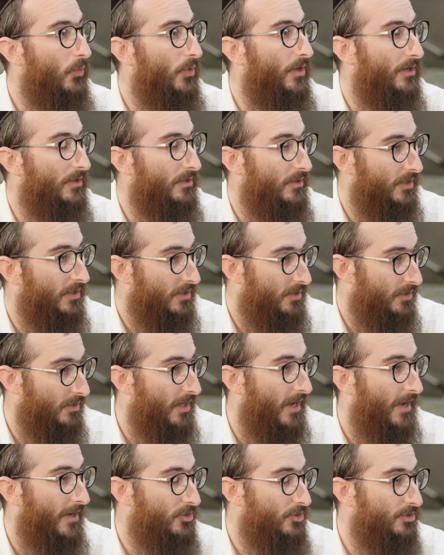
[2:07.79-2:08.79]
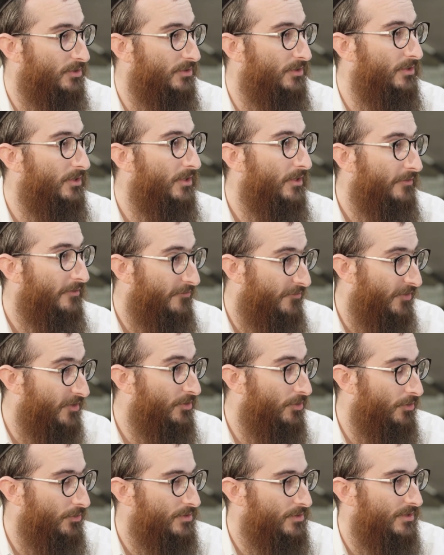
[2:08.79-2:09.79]
where it can actually fit
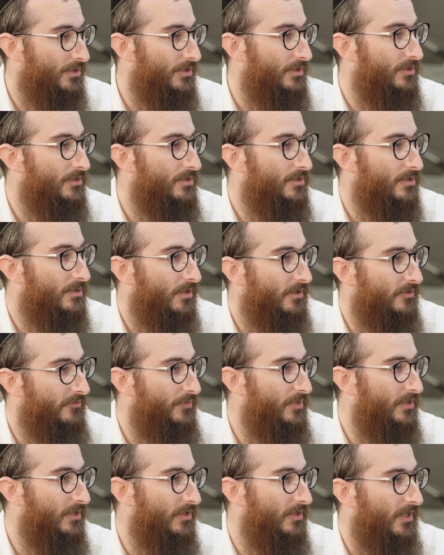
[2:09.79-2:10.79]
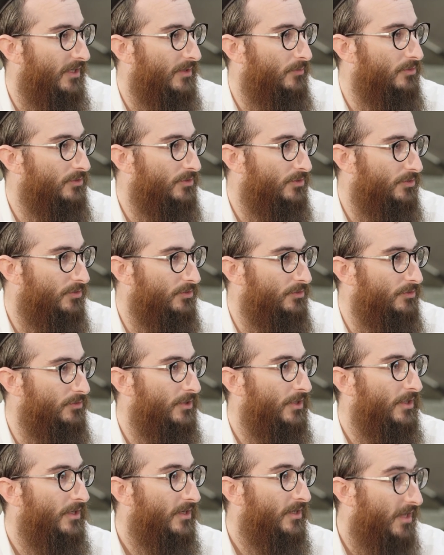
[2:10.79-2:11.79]
those needs of being able to
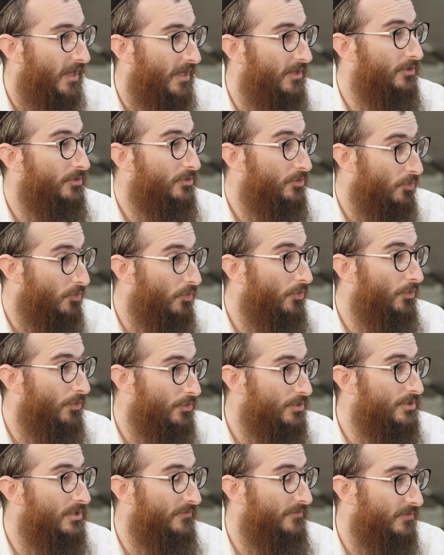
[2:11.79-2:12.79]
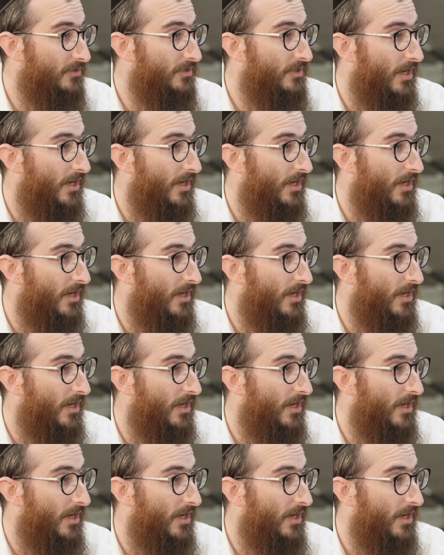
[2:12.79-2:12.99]
cater to all those different